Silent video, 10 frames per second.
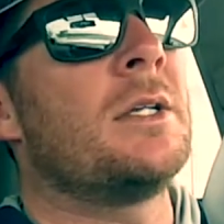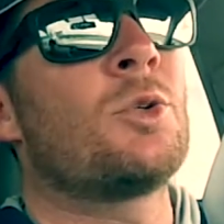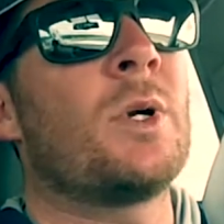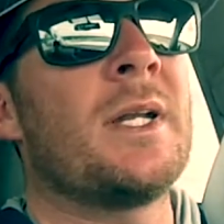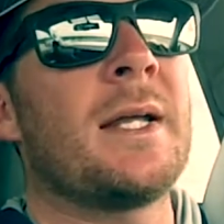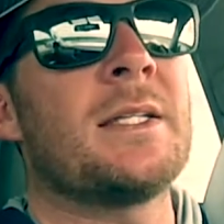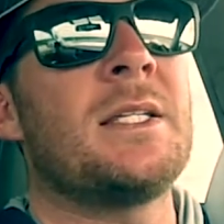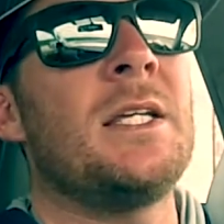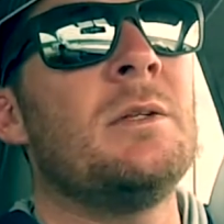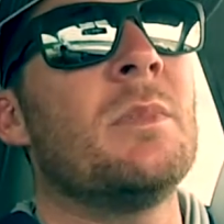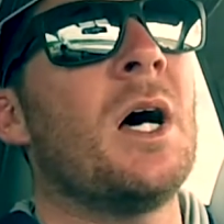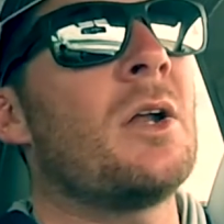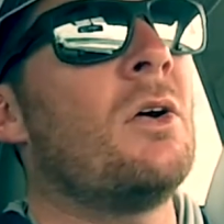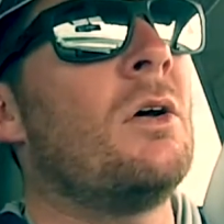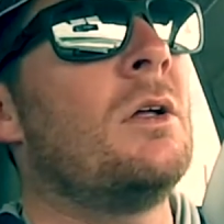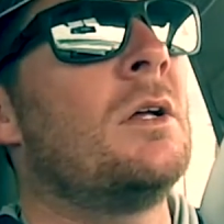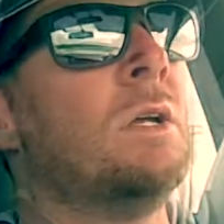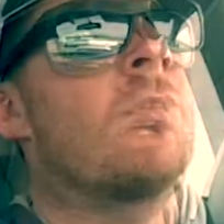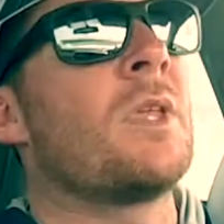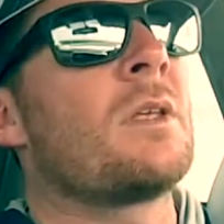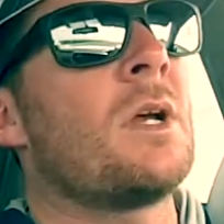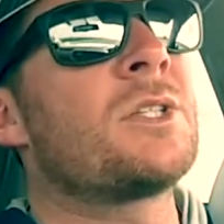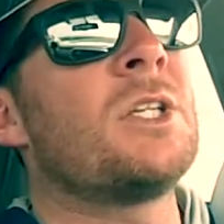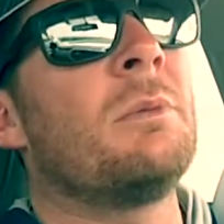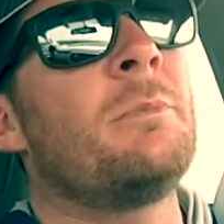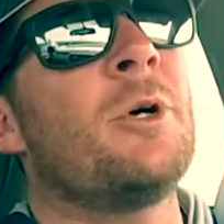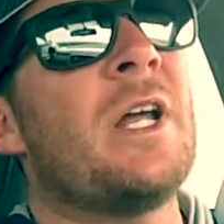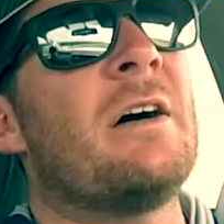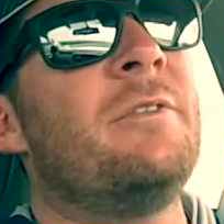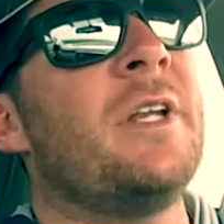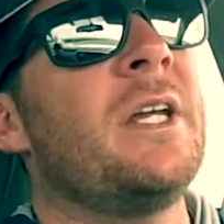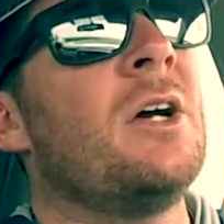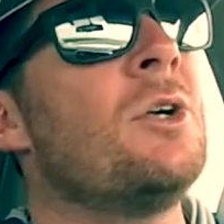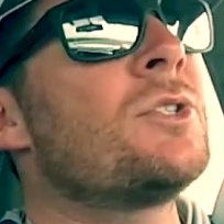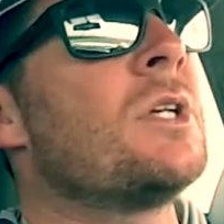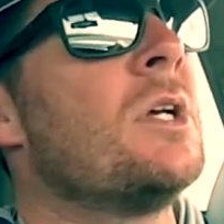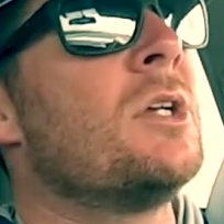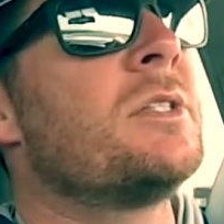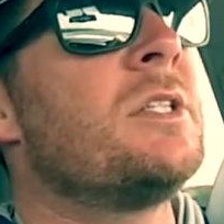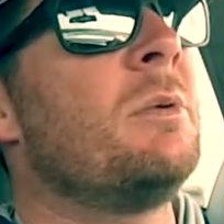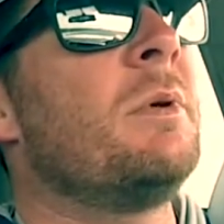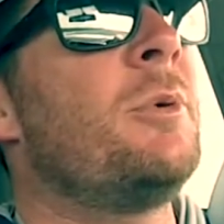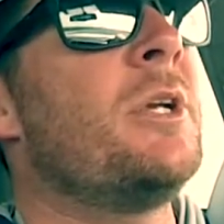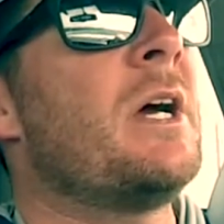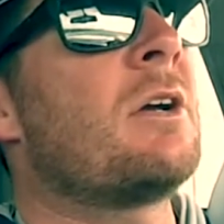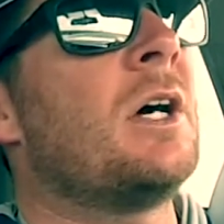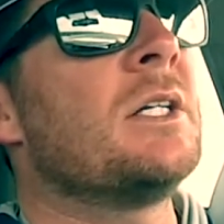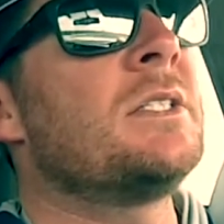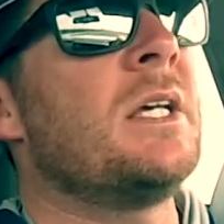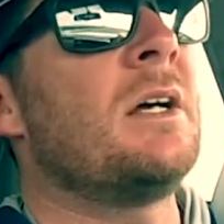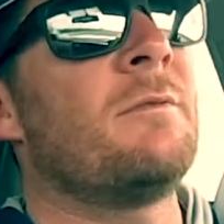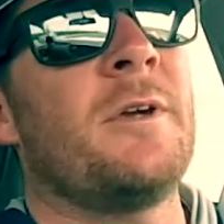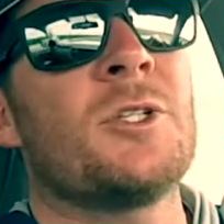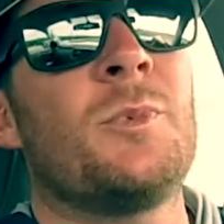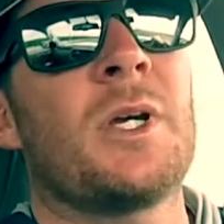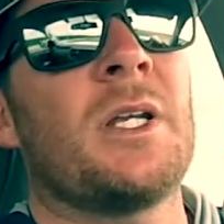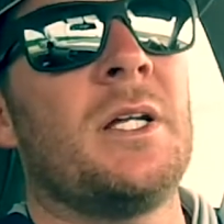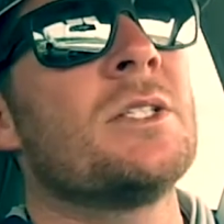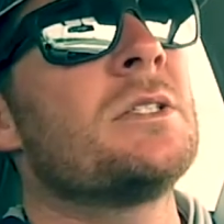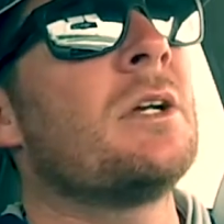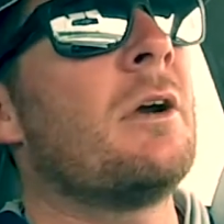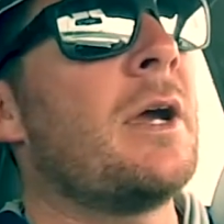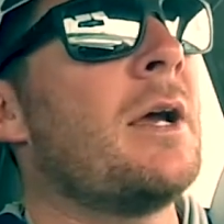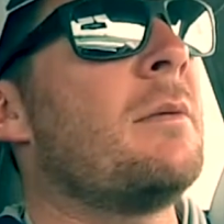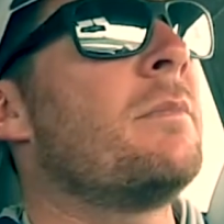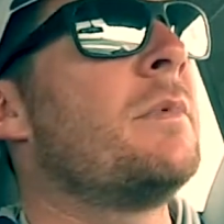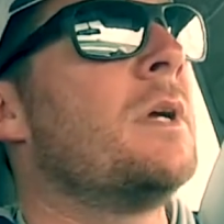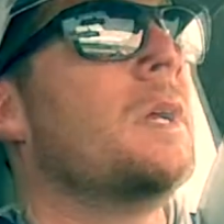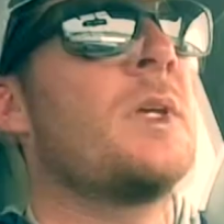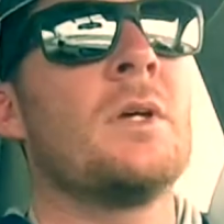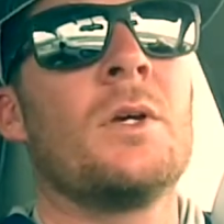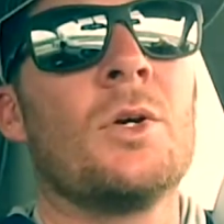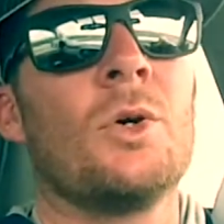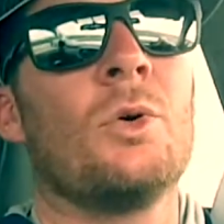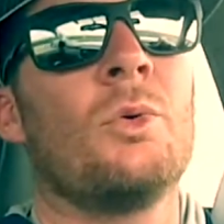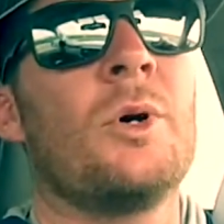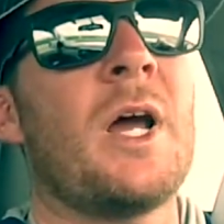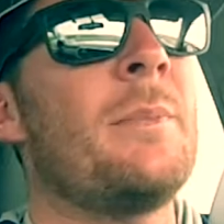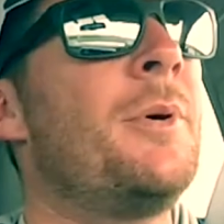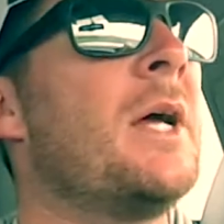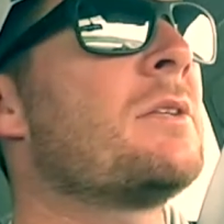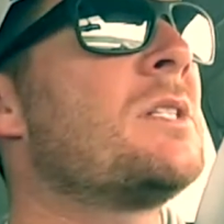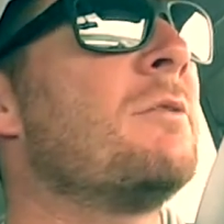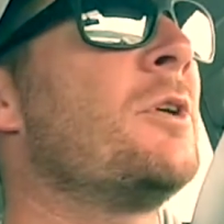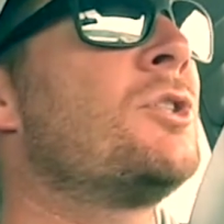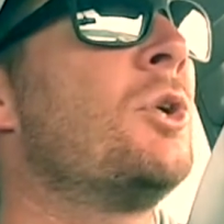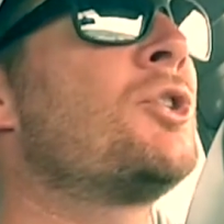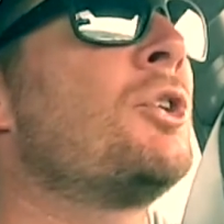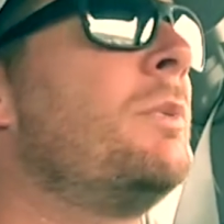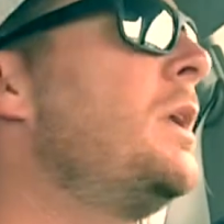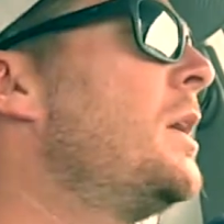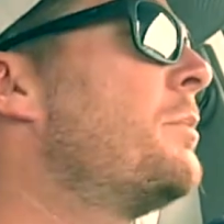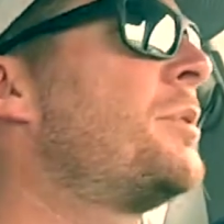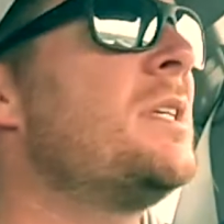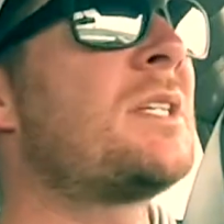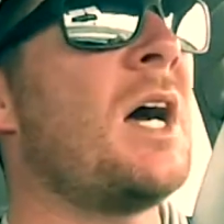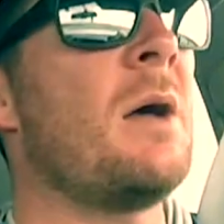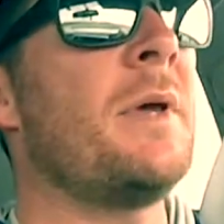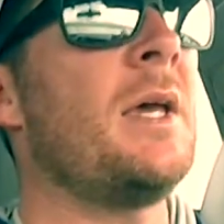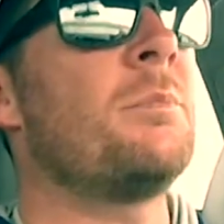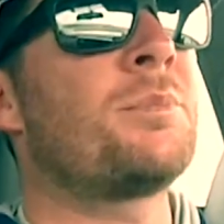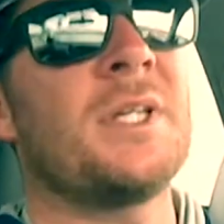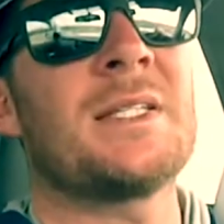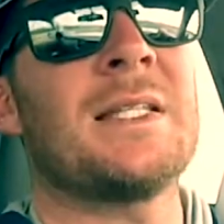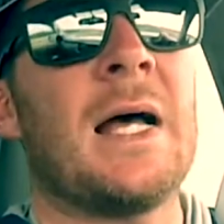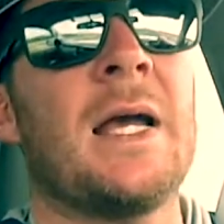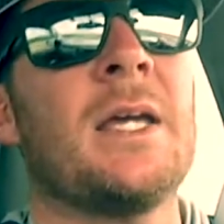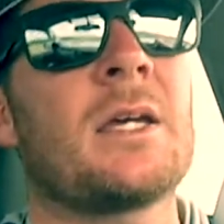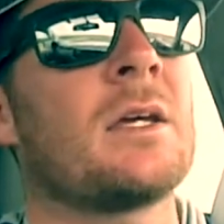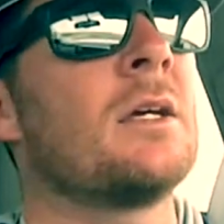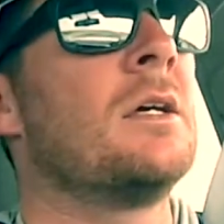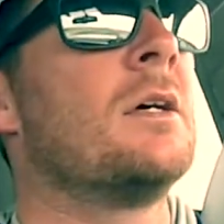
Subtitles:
2019 model. I'll still be putting out videos, still be putting out content on Facebook and Instagram. When I put out stuff on social media, please comment, please like.